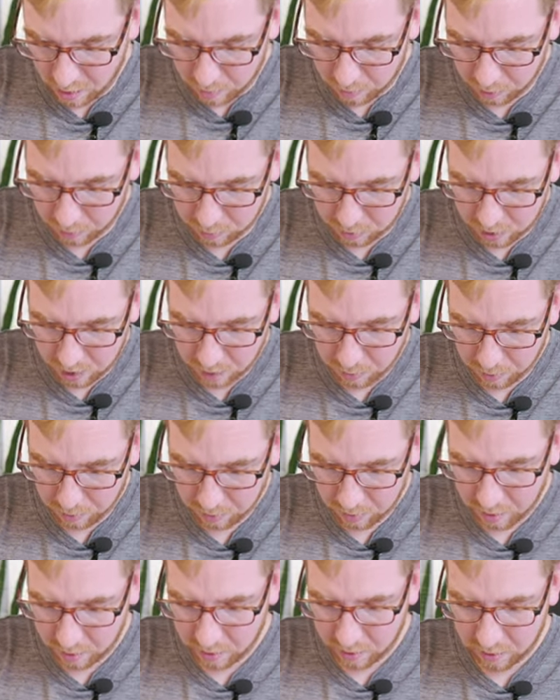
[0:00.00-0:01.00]
plumber's tape
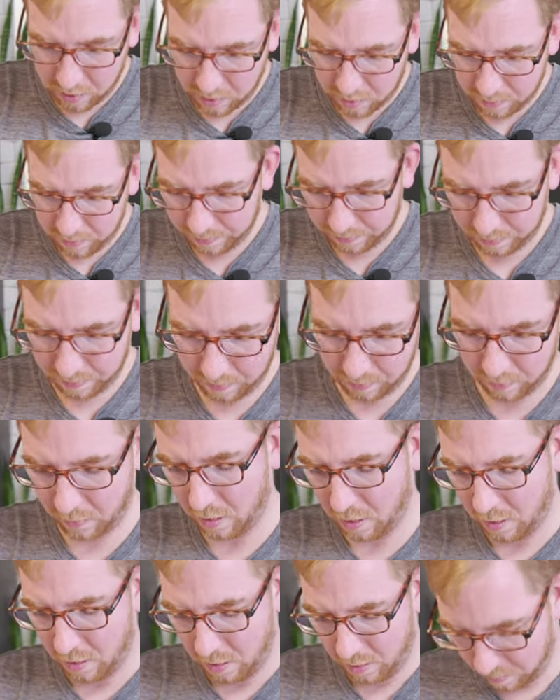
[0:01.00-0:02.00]
on here
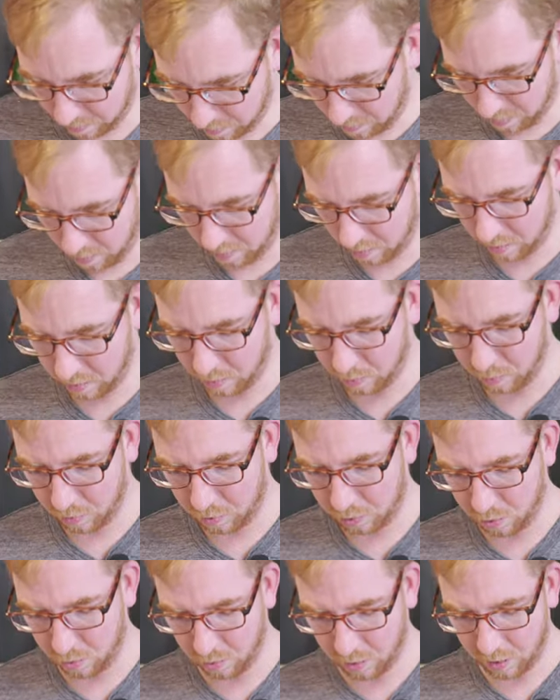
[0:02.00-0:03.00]
and we'll
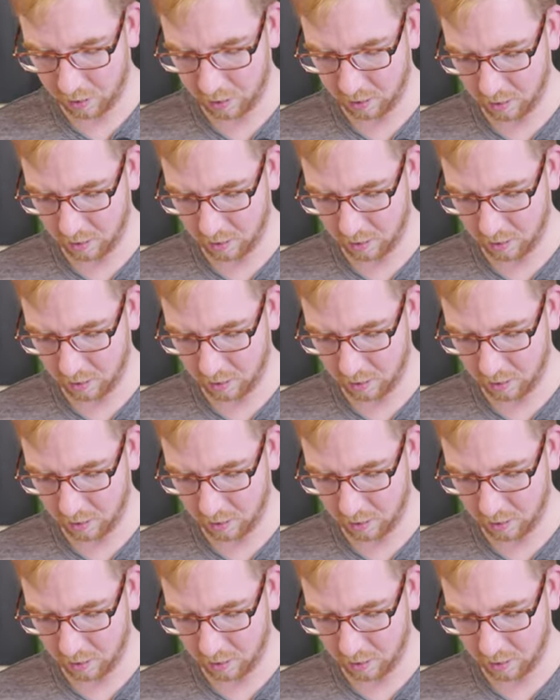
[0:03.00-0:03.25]
screw that